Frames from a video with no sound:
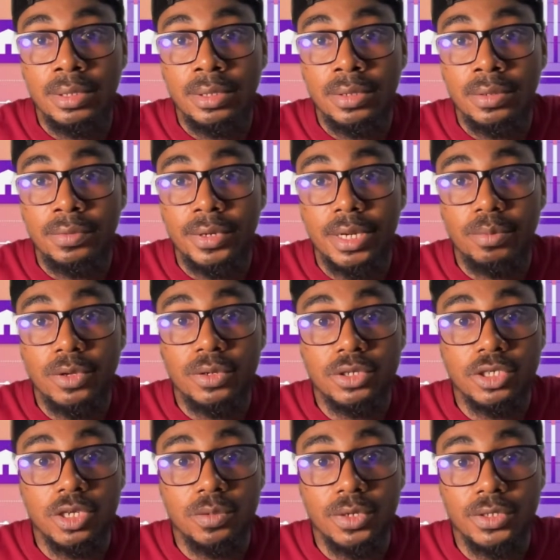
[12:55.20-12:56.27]
Right, I'm going to
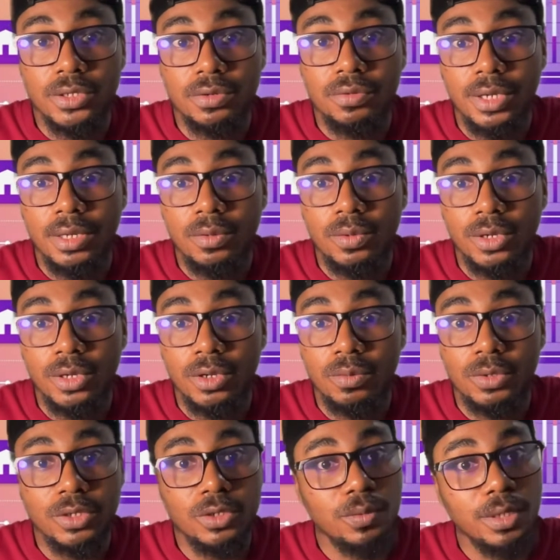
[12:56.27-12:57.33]
share my screen. We're going
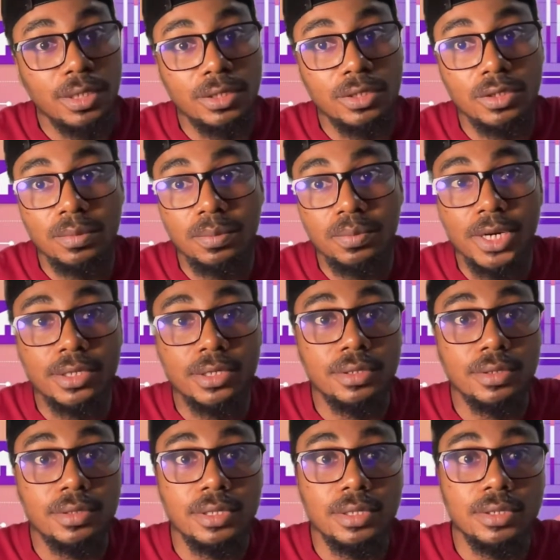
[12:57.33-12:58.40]
to be doing some
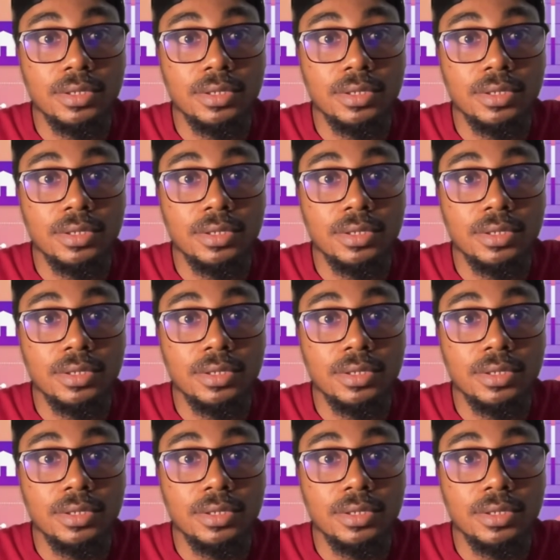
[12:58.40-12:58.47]
practical things